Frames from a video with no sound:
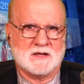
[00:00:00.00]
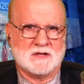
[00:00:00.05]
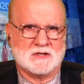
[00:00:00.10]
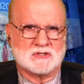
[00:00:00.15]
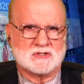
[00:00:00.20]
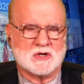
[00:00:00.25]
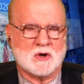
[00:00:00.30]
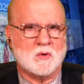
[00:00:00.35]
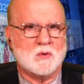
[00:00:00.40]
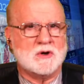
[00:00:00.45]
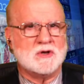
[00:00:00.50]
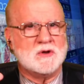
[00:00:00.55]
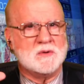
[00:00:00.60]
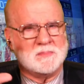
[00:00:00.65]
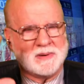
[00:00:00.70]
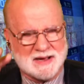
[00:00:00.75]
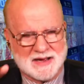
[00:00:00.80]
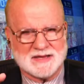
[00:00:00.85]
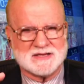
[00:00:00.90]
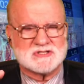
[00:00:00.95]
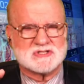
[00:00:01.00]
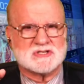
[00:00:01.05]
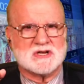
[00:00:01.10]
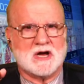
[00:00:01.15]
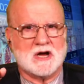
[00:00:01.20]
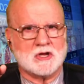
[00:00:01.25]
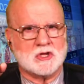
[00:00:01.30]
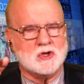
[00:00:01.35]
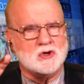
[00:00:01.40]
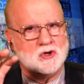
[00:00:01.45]
So when you buy a
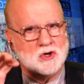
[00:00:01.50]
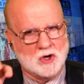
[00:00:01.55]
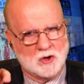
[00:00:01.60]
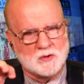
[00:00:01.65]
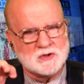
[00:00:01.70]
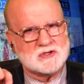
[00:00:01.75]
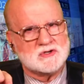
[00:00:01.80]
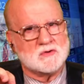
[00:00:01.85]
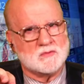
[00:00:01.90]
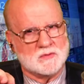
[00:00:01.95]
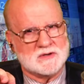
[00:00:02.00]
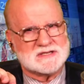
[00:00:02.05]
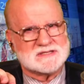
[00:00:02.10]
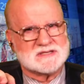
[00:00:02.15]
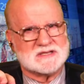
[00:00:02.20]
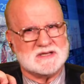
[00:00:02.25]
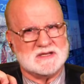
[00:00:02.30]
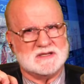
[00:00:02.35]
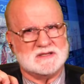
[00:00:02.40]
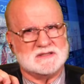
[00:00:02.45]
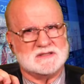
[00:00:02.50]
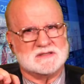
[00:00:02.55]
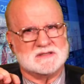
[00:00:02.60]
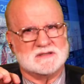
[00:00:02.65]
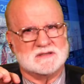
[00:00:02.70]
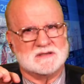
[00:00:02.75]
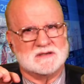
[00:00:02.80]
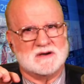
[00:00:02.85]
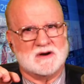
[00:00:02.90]
stock, you know what your risk is.